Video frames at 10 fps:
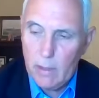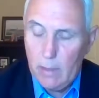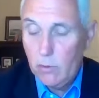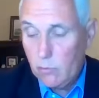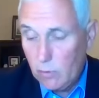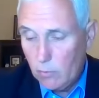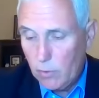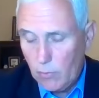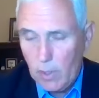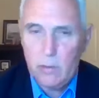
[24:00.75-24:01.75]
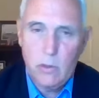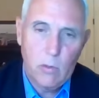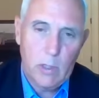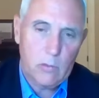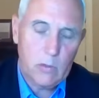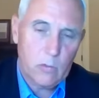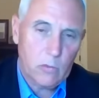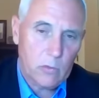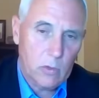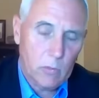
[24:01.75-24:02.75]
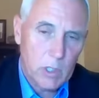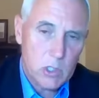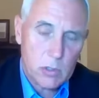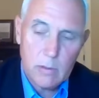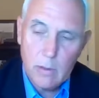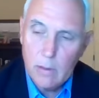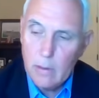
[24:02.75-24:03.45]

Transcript: obviously, it would threaten U.S. interests in the region,